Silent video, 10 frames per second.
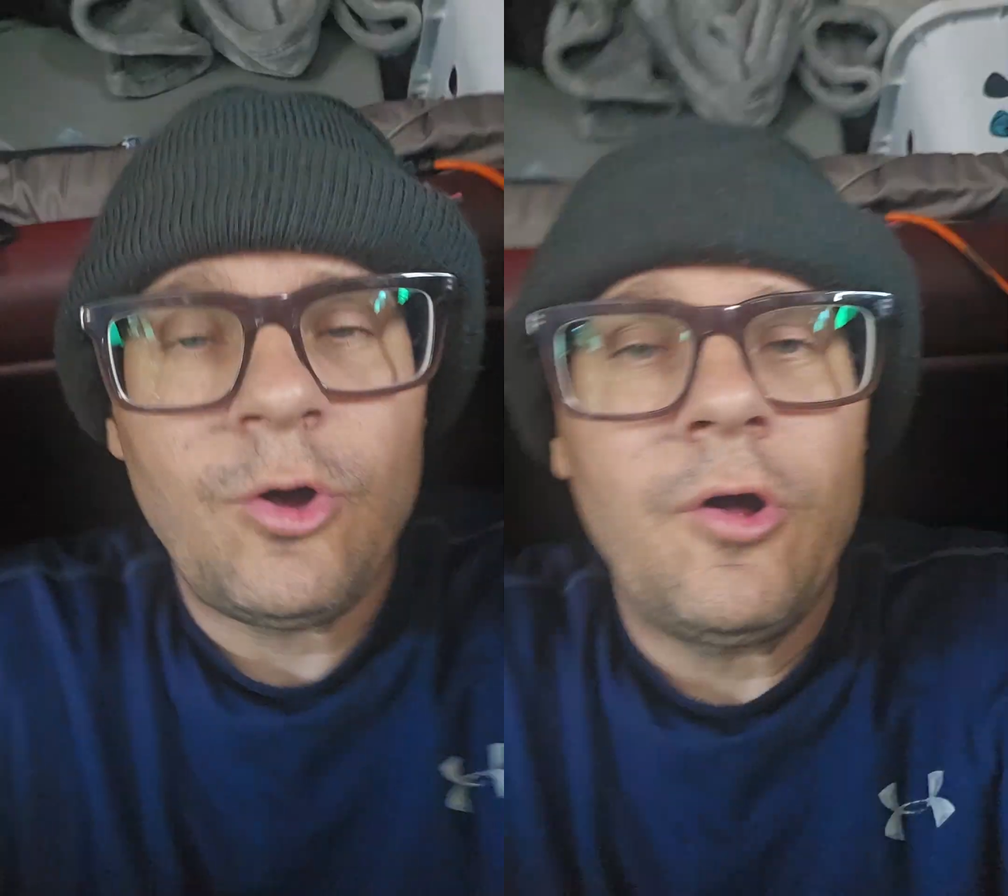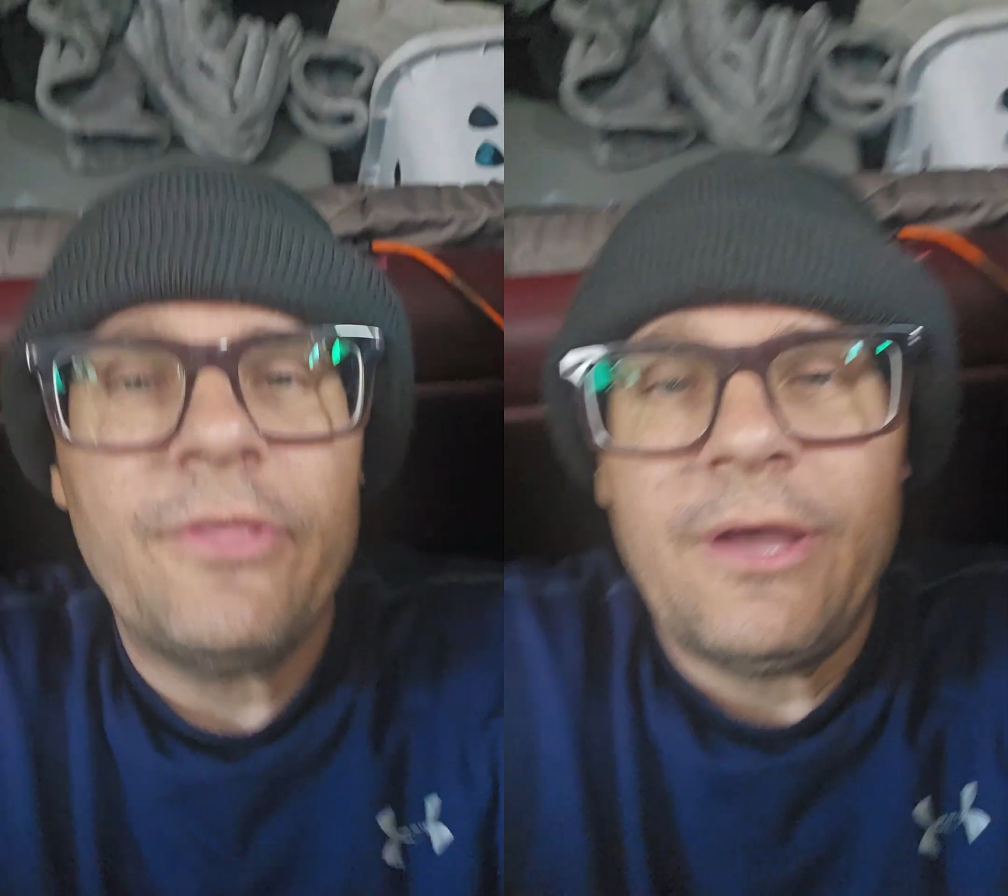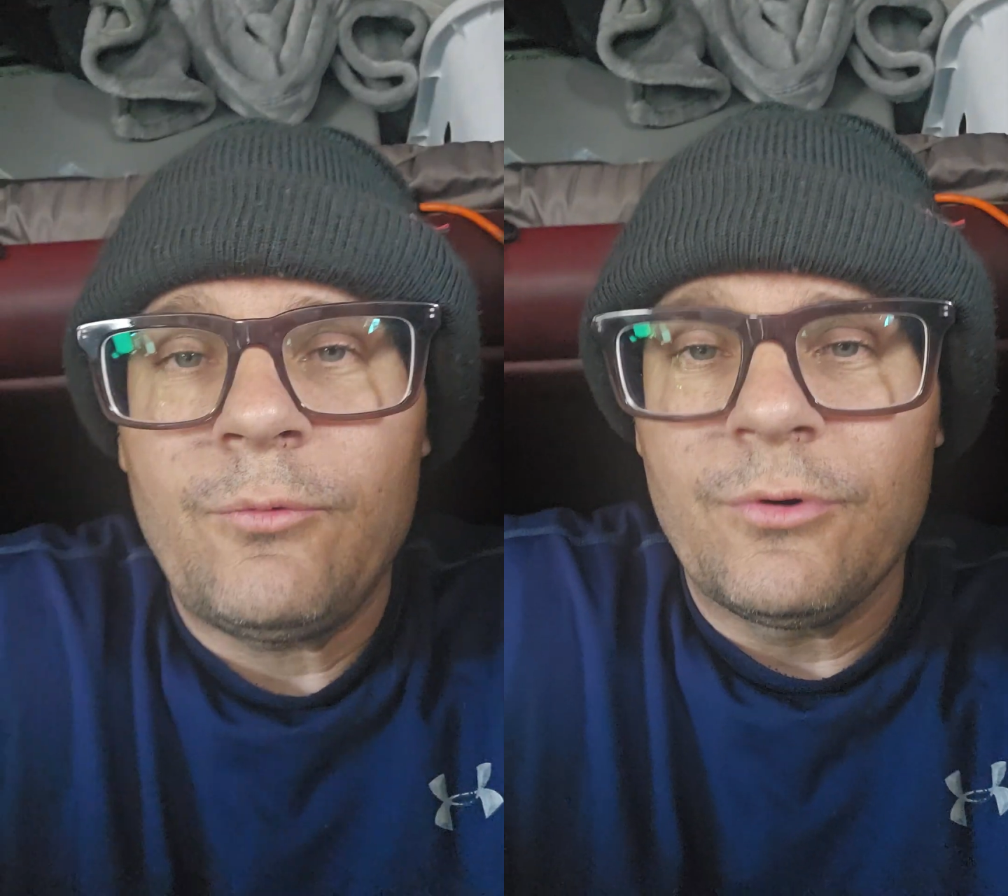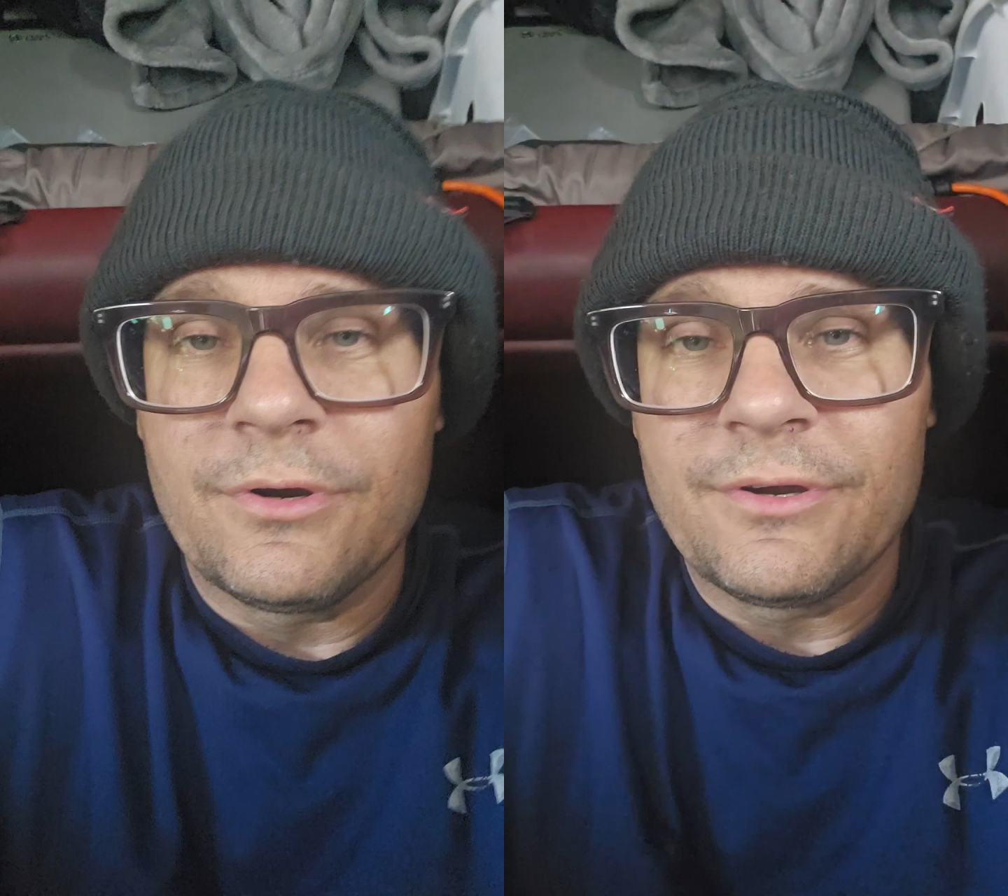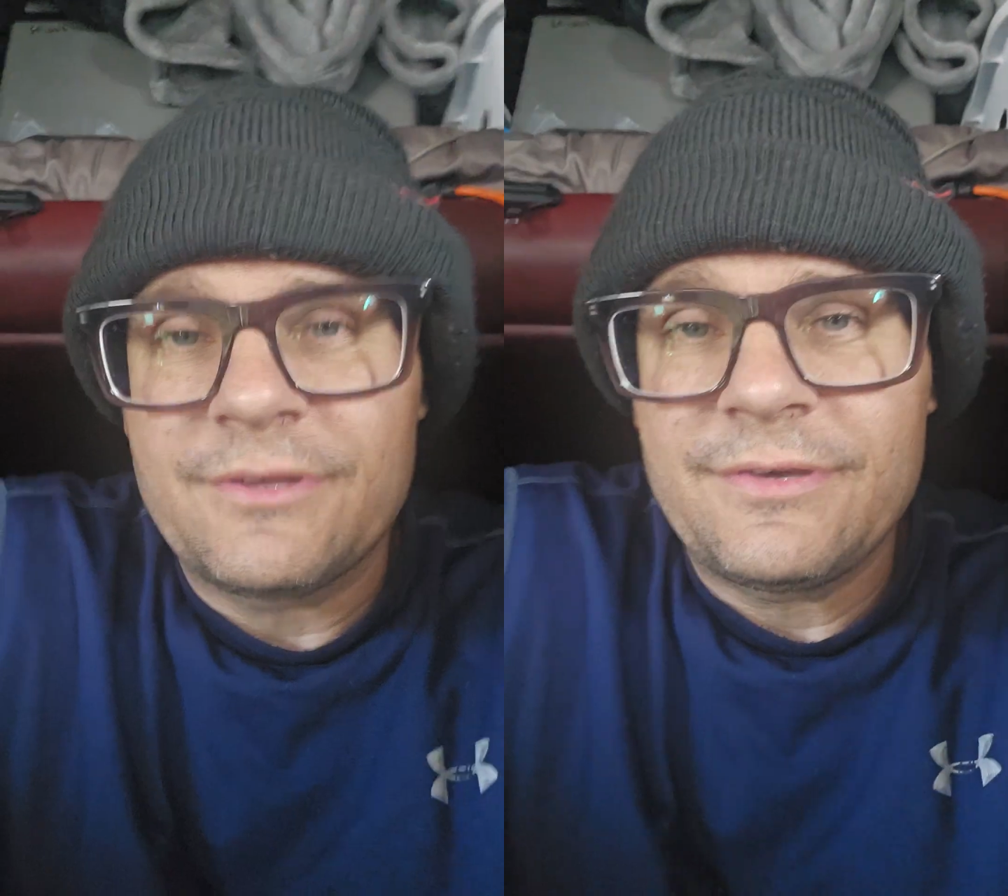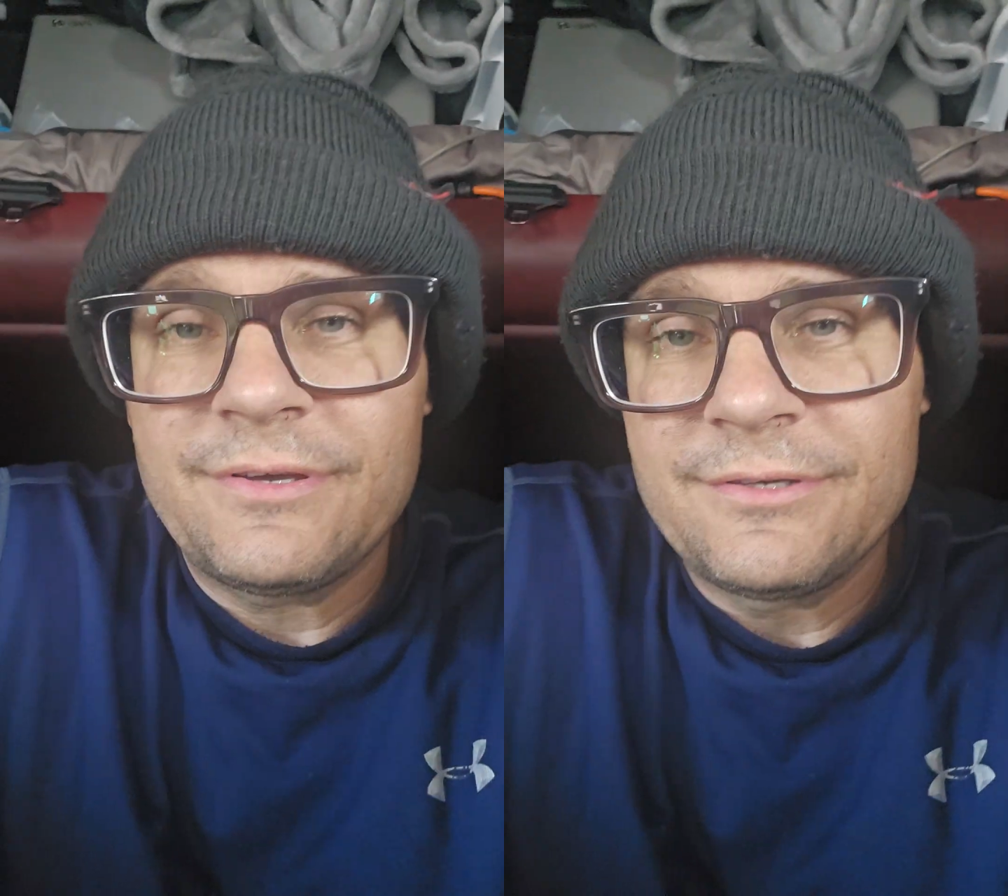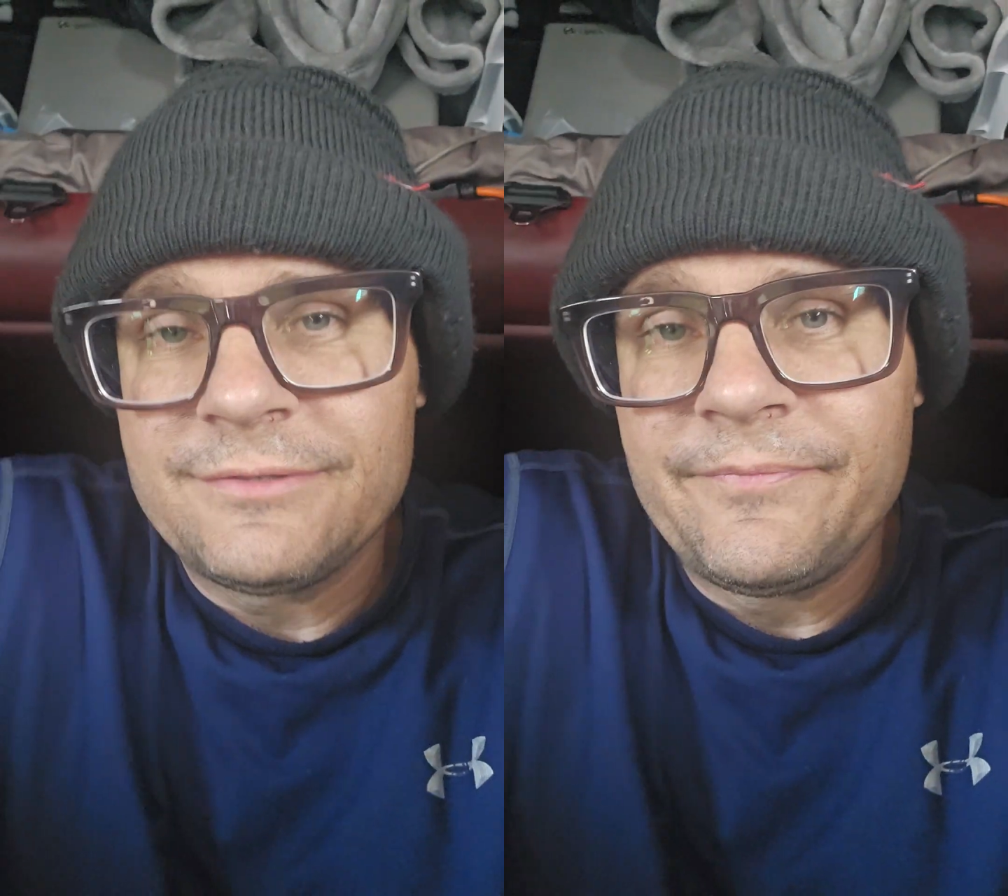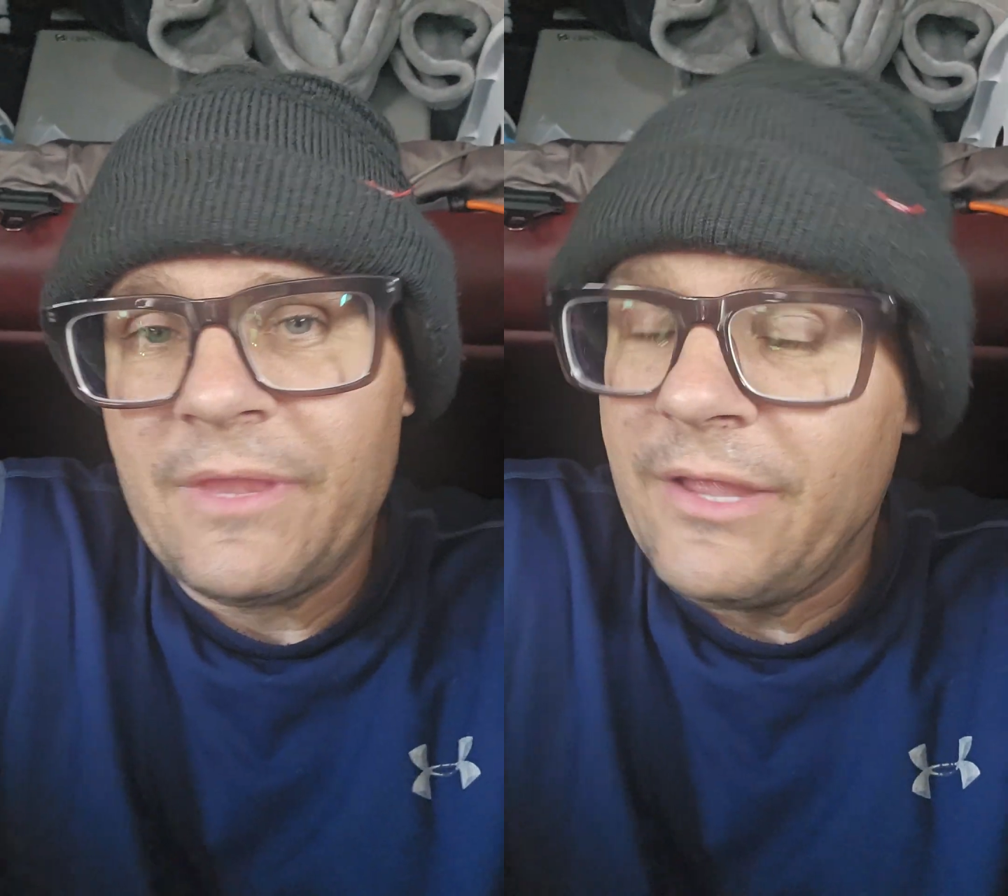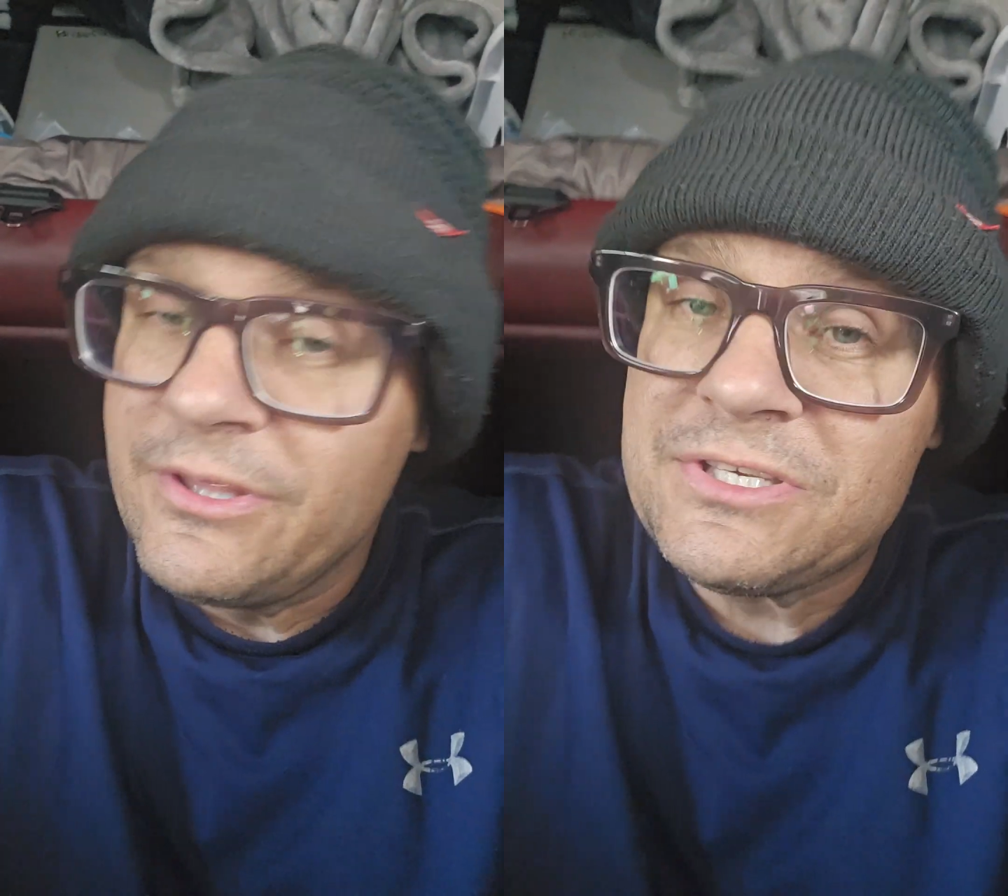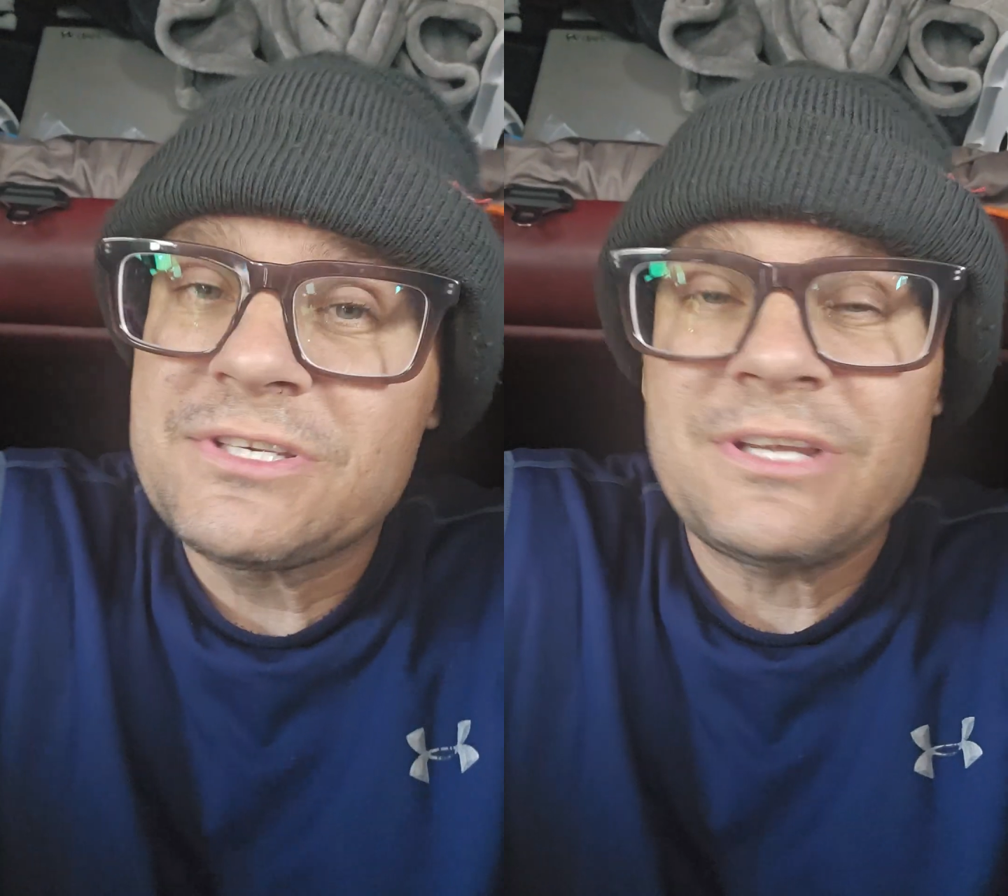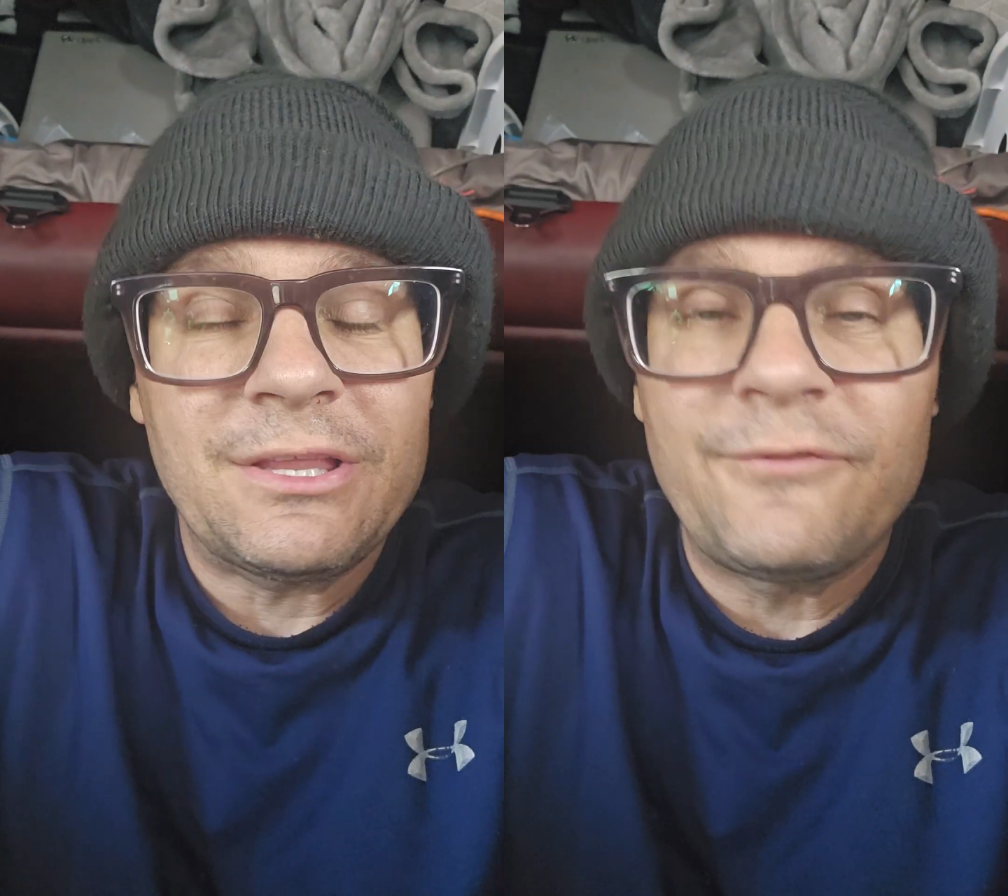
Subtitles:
all that work, and this is like